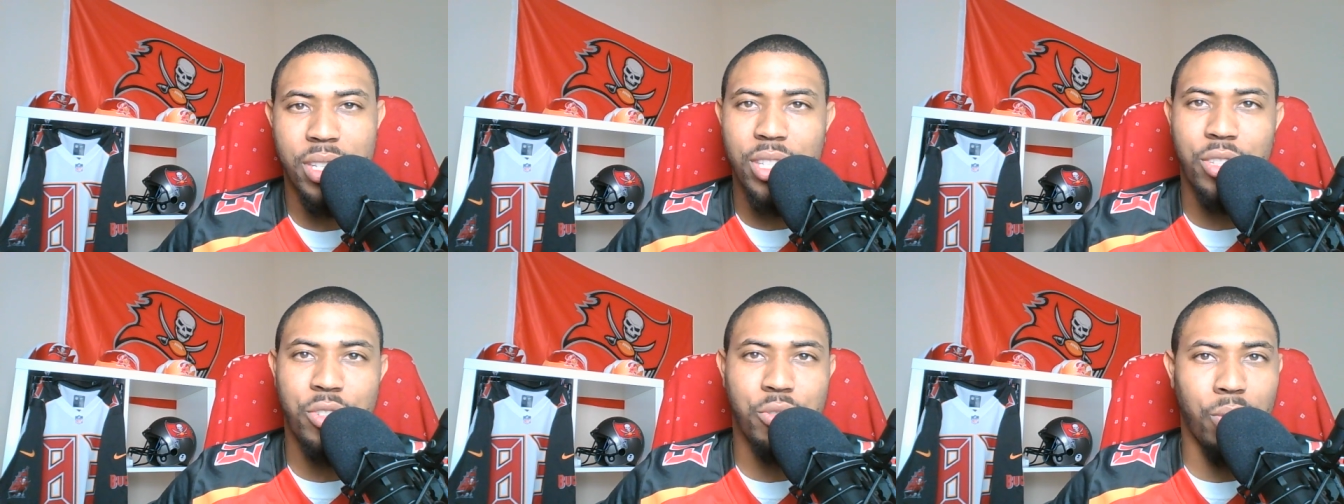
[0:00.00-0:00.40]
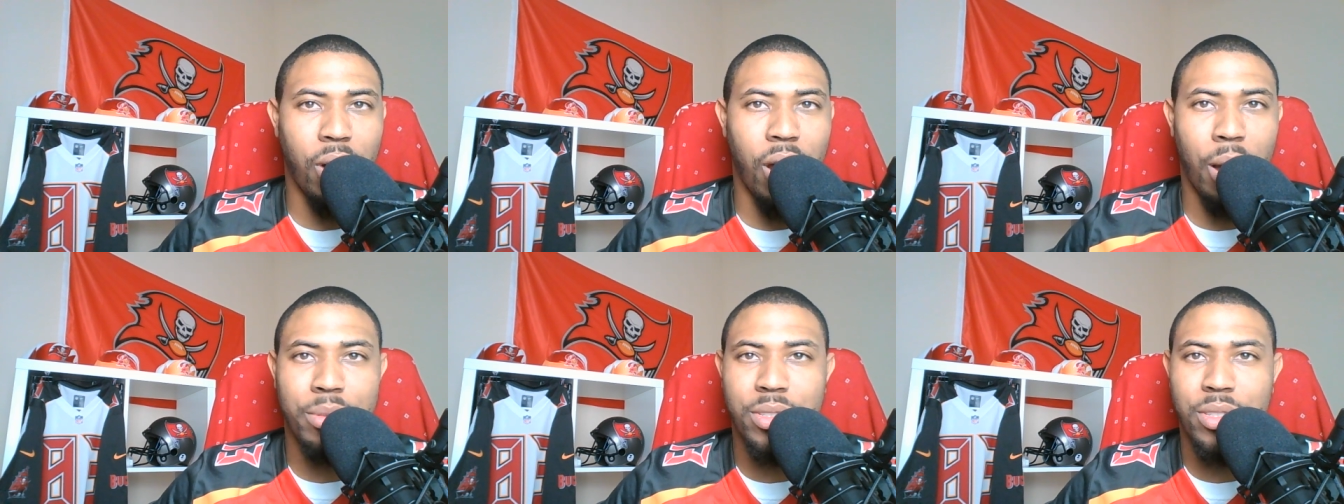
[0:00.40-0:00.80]
He's
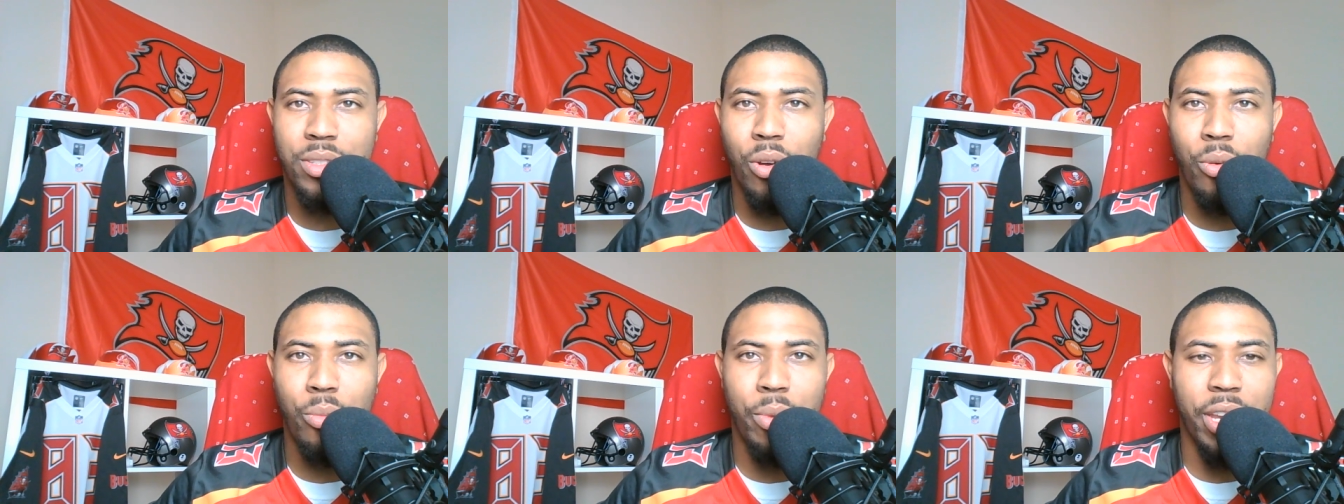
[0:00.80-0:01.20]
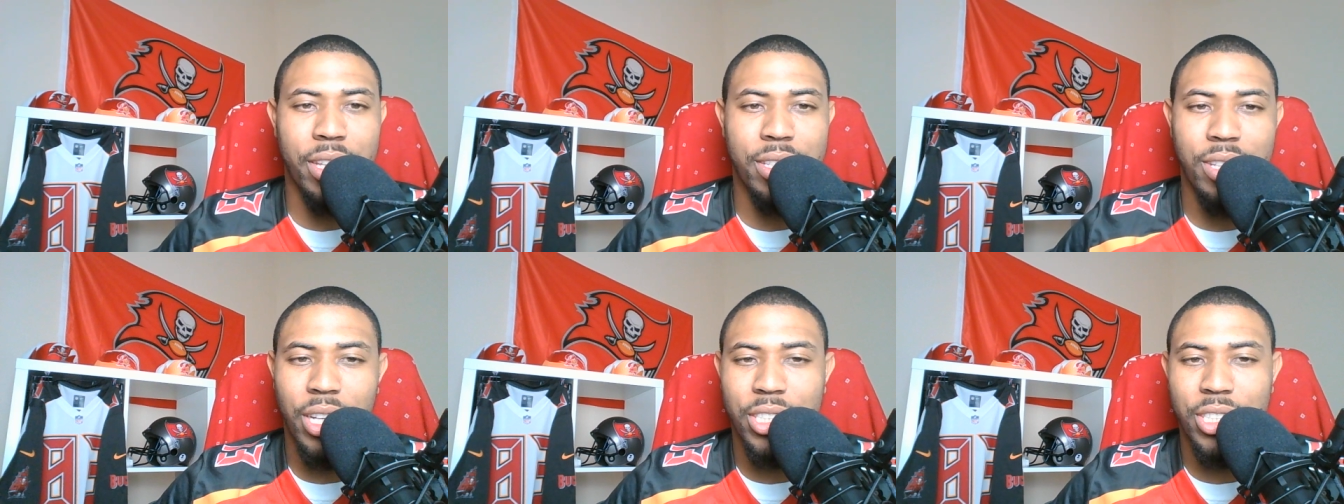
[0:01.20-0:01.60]
dropped so many
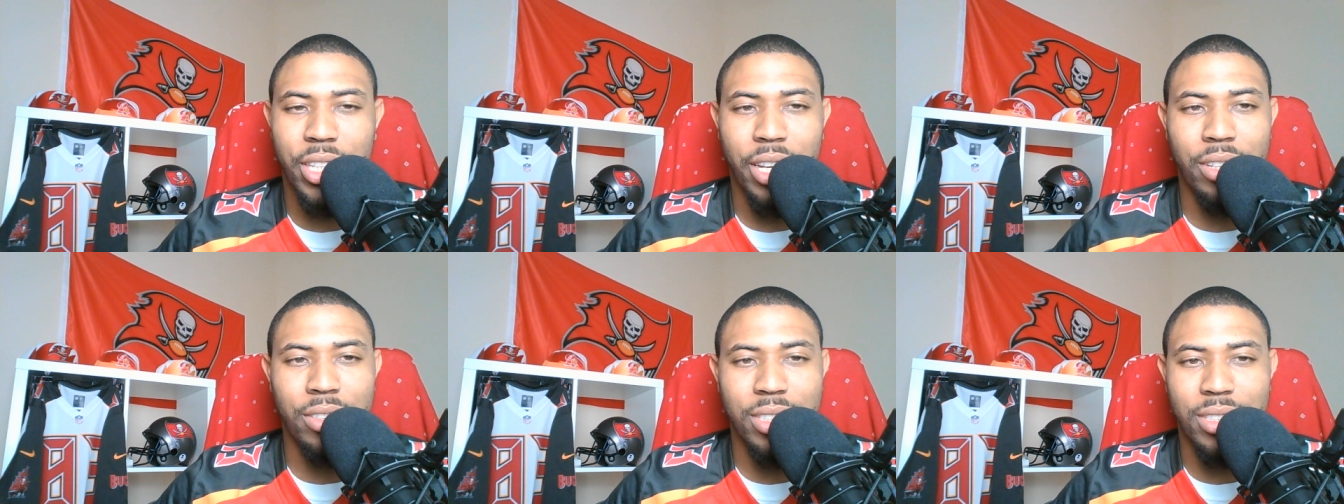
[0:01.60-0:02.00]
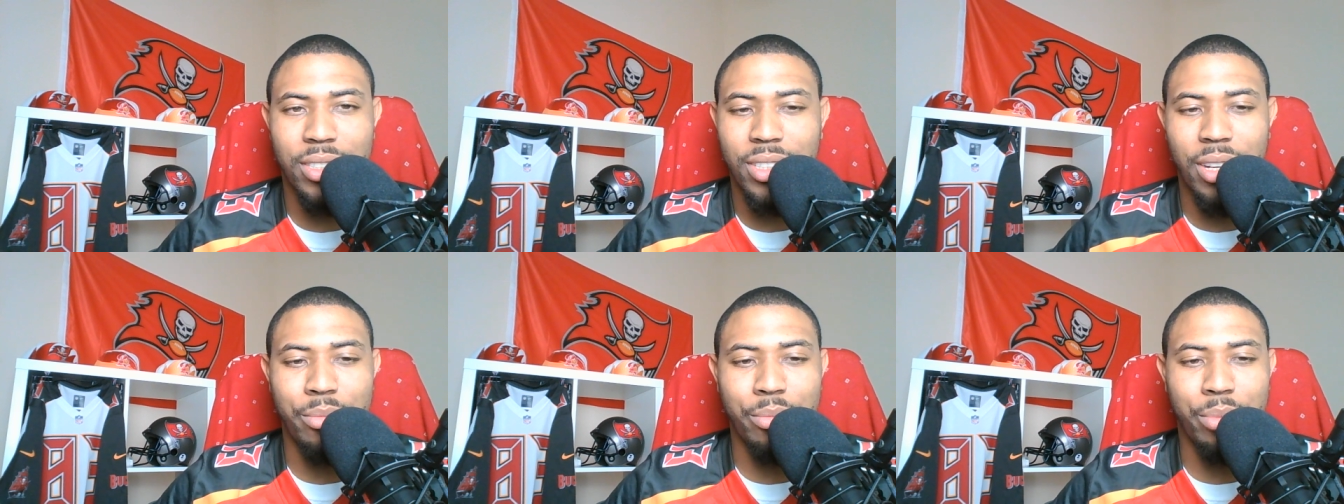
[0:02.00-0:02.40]
touchdowns;
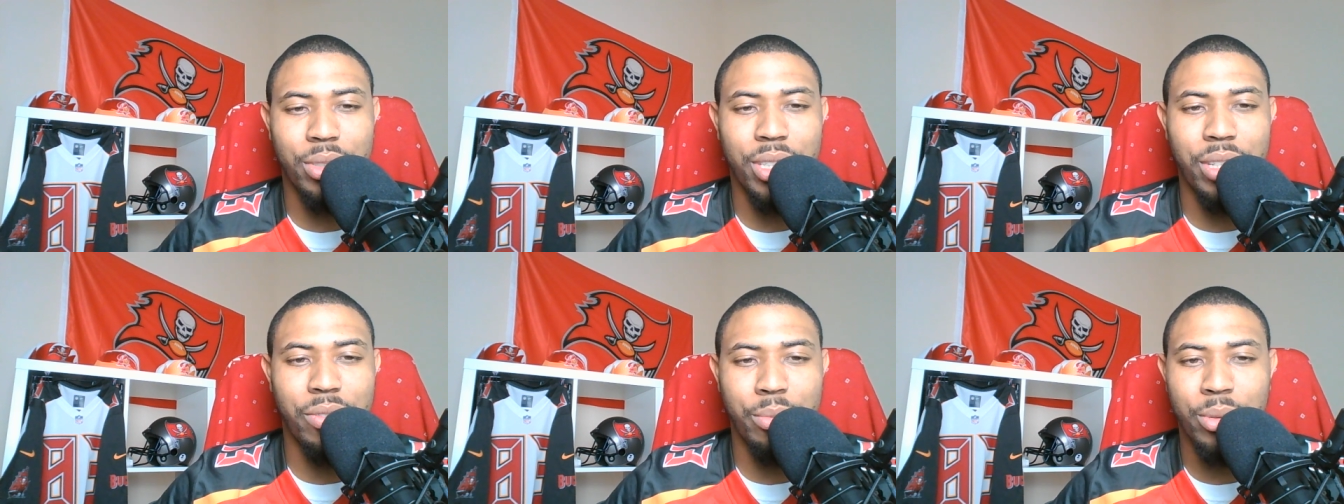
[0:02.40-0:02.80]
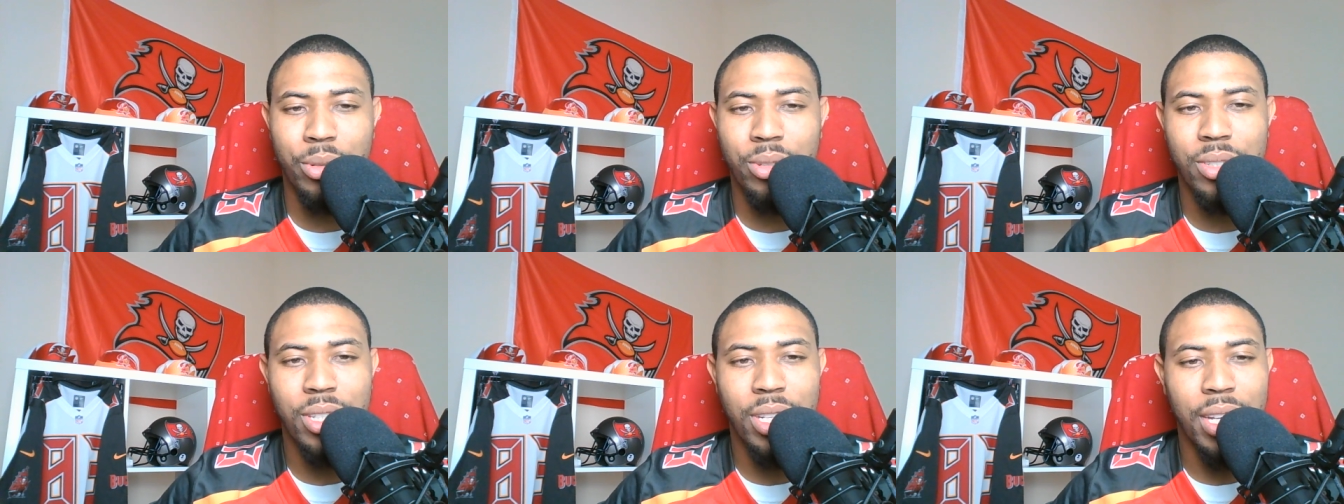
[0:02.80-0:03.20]
it's
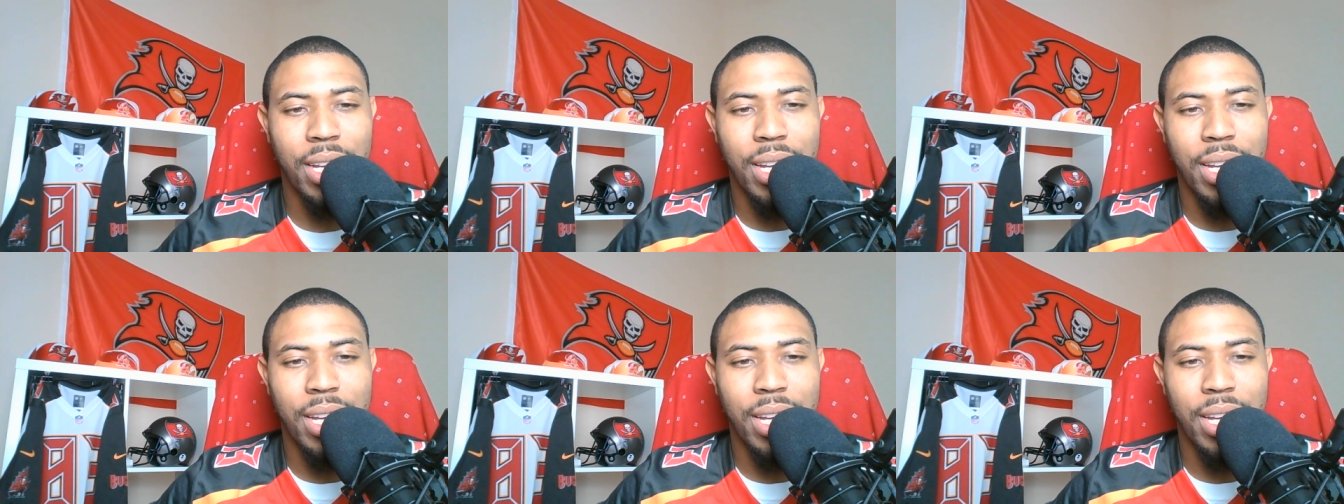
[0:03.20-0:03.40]
unbelievable.